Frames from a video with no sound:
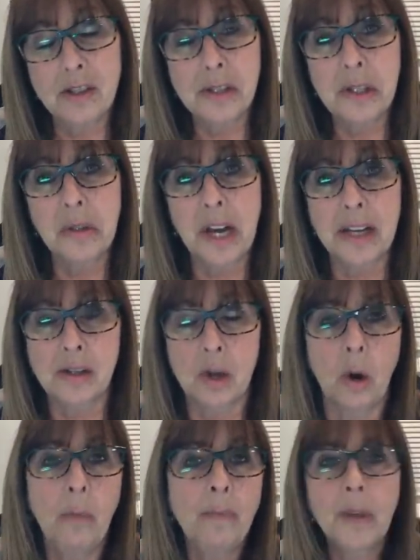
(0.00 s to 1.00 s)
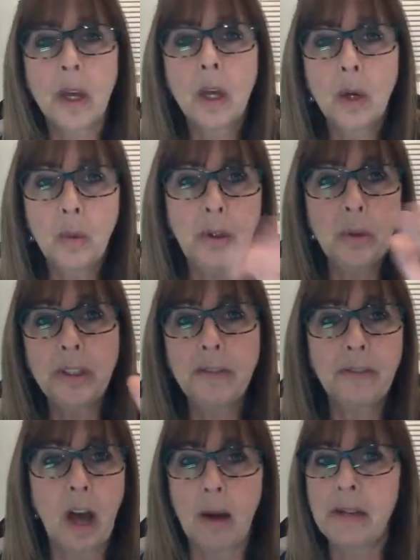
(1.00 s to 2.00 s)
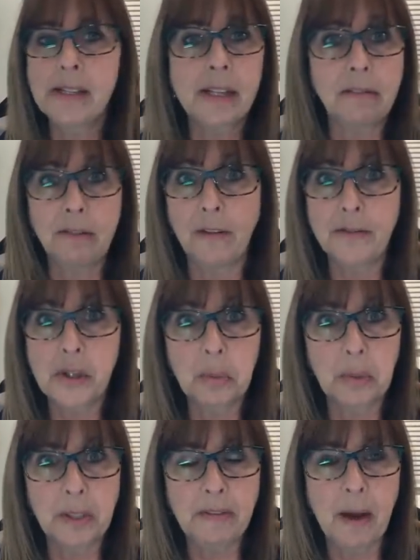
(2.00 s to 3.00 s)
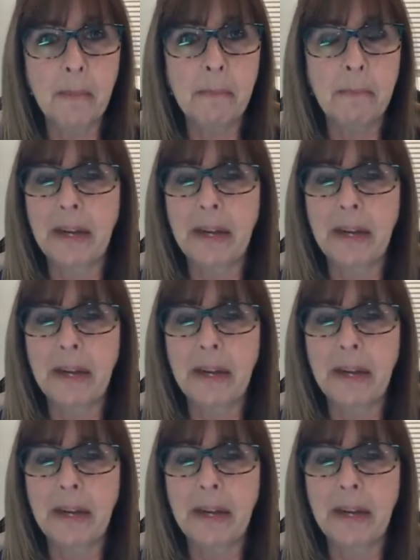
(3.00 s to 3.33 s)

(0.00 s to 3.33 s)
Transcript: Just so you guys know, when you leave comments, I love to read them.